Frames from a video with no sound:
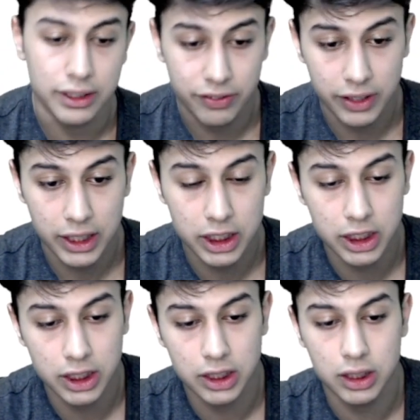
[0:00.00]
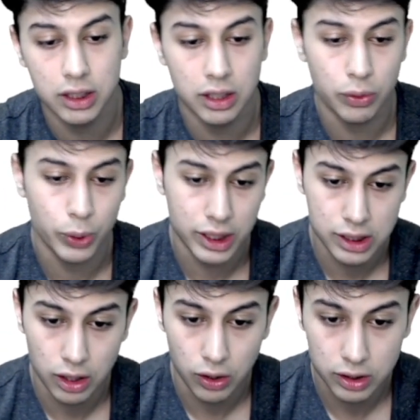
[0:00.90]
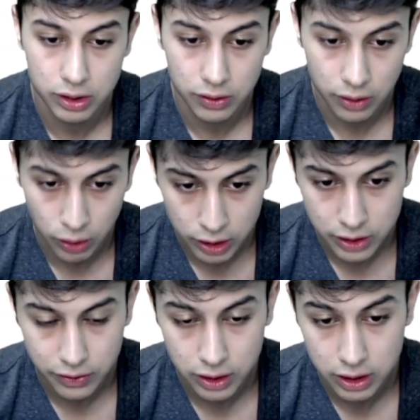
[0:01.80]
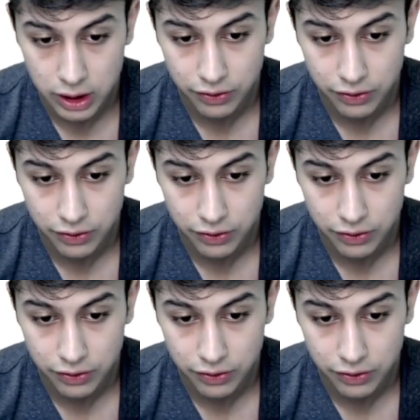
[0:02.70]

Friction wastes lots of energy.